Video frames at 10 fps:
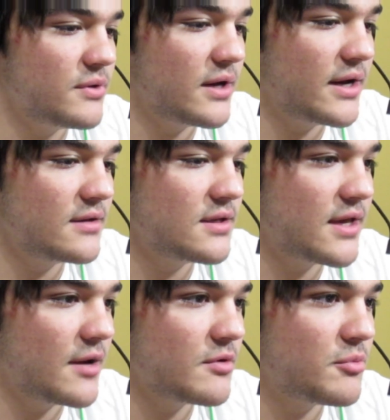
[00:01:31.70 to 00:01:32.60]
behind the
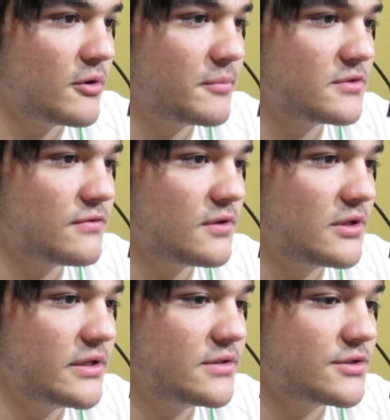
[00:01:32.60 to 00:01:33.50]
camera
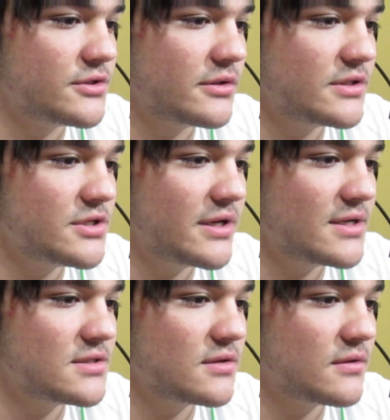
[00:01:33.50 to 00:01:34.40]
purposefully to show that she
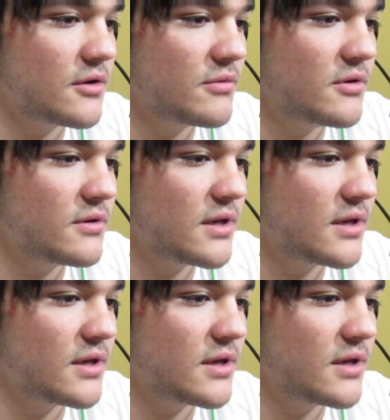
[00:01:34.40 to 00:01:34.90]
has a real